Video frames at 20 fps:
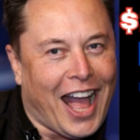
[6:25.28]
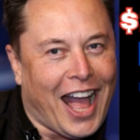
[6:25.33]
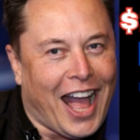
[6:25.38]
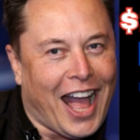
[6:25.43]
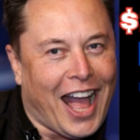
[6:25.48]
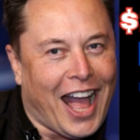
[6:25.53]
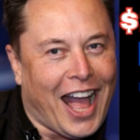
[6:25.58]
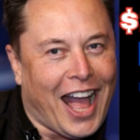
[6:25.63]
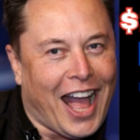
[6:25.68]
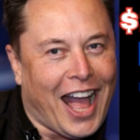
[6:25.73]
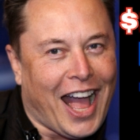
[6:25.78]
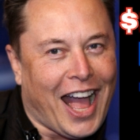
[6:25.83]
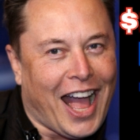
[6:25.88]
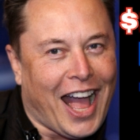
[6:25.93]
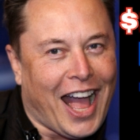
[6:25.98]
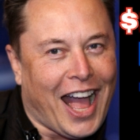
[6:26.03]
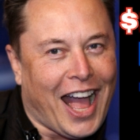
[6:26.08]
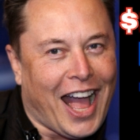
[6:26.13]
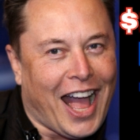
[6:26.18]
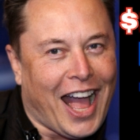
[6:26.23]

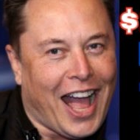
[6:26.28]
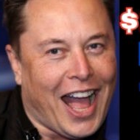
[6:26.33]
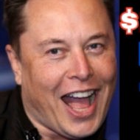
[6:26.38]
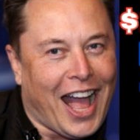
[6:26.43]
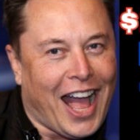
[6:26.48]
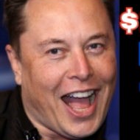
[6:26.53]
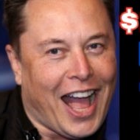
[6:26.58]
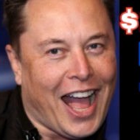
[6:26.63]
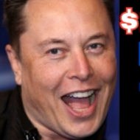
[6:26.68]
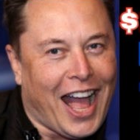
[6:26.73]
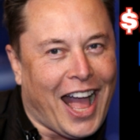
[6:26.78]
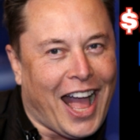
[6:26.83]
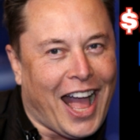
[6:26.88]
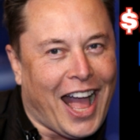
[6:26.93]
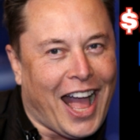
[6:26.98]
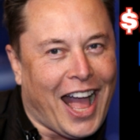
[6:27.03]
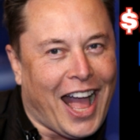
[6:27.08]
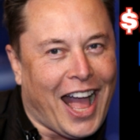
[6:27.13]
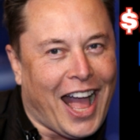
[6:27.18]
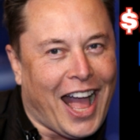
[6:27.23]

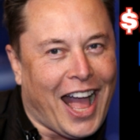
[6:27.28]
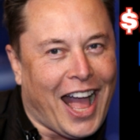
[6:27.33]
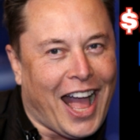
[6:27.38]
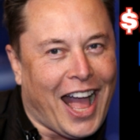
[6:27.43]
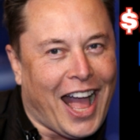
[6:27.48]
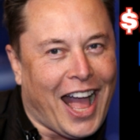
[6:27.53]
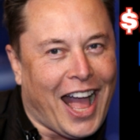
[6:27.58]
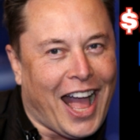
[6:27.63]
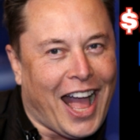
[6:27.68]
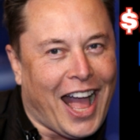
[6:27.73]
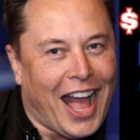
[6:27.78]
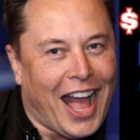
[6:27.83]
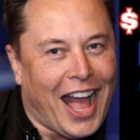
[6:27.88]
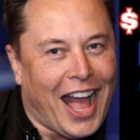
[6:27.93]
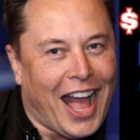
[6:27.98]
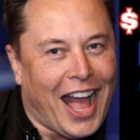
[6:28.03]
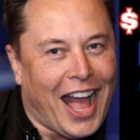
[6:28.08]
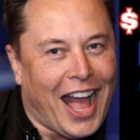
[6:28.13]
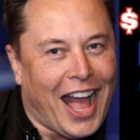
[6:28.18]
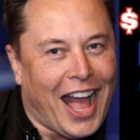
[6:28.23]

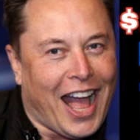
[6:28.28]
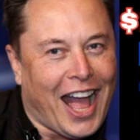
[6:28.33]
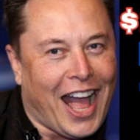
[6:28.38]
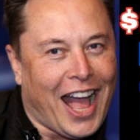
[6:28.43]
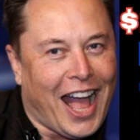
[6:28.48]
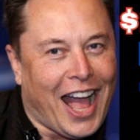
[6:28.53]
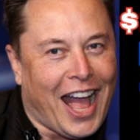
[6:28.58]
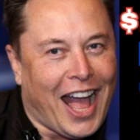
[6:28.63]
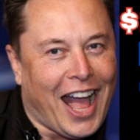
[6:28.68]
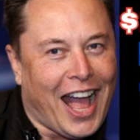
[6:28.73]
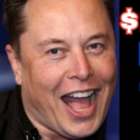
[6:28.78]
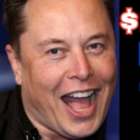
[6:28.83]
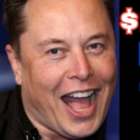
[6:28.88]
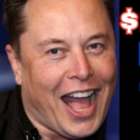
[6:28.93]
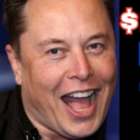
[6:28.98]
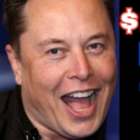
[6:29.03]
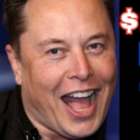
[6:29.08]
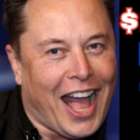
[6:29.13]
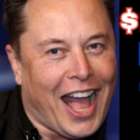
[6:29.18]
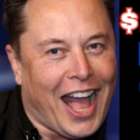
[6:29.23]

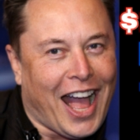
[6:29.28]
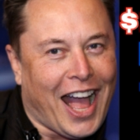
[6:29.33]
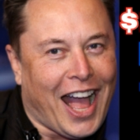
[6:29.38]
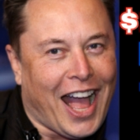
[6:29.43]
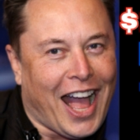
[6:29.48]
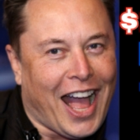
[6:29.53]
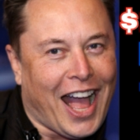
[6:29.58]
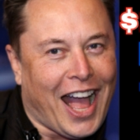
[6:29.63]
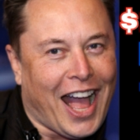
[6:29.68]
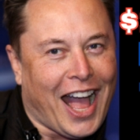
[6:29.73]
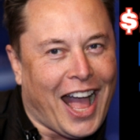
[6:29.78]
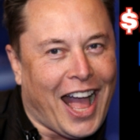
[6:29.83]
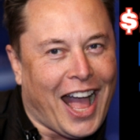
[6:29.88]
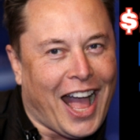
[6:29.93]
[no speech]